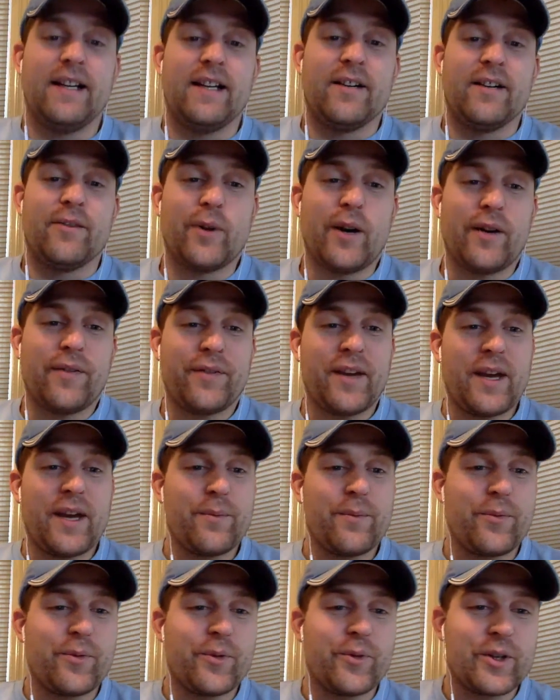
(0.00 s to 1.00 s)
rough
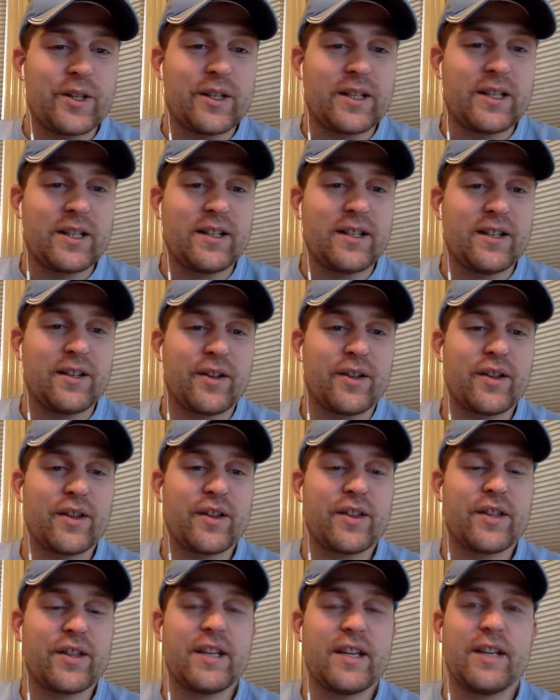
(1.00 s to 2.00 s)
game for
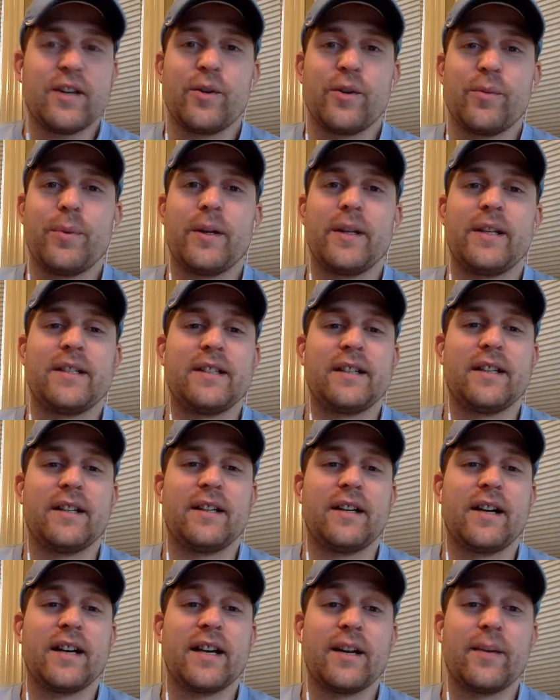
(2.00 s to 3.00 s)
Theo. But
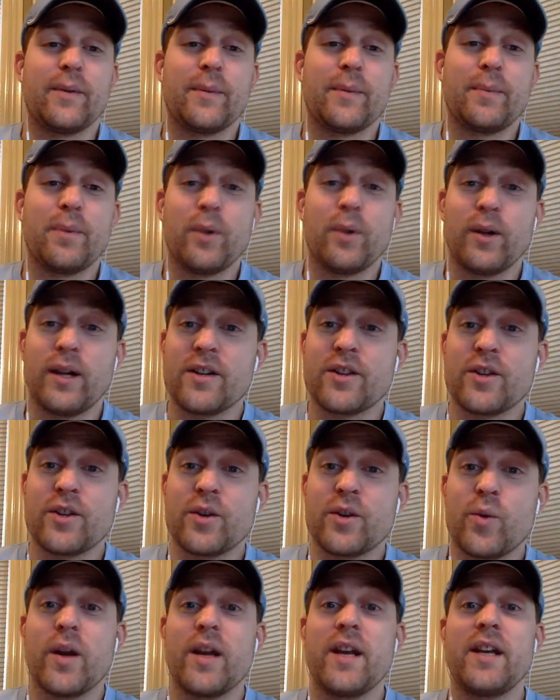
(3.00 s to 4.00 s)
again, we pull out the
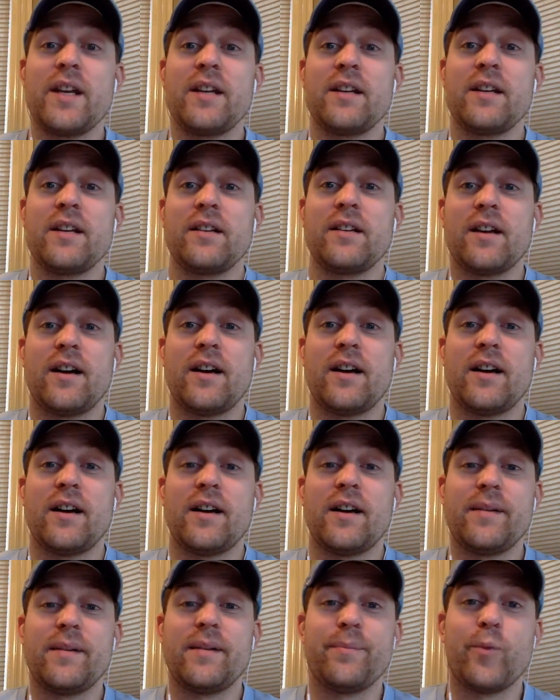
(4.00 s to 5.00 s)
win.
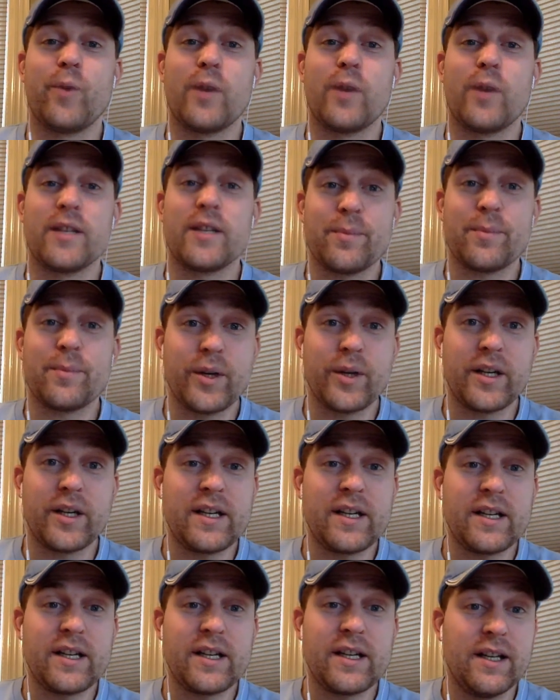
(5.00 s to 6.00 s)
Wasn't
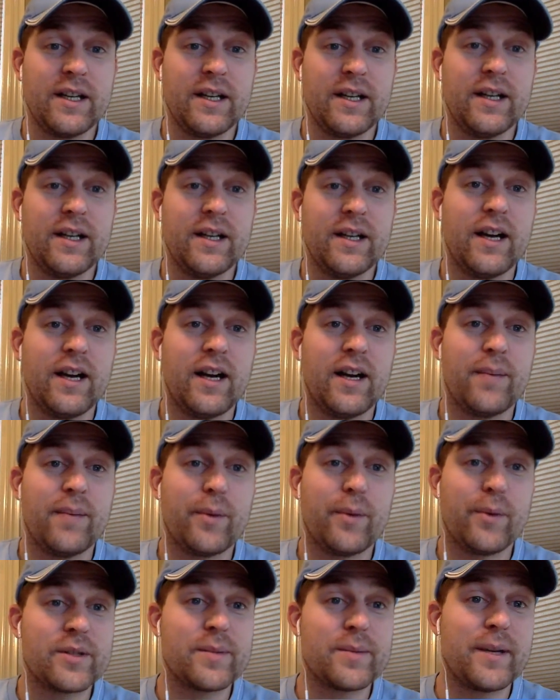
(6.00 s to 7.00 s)
pretty, but
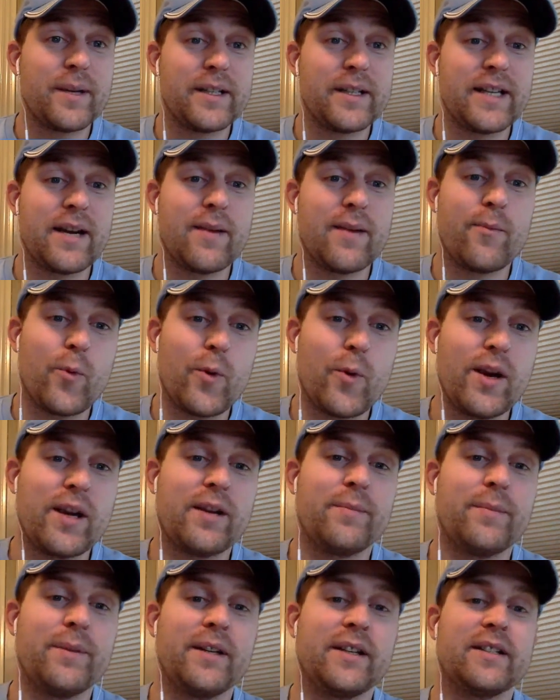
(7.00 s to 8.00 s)
was a big time
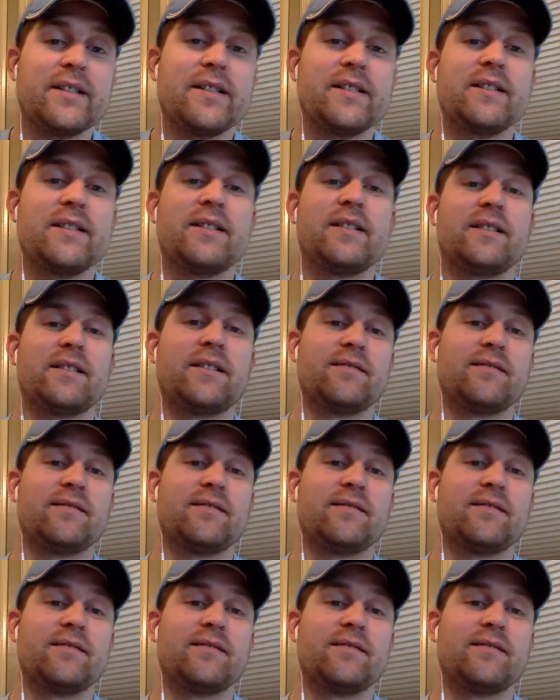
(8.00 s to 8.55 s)
win because,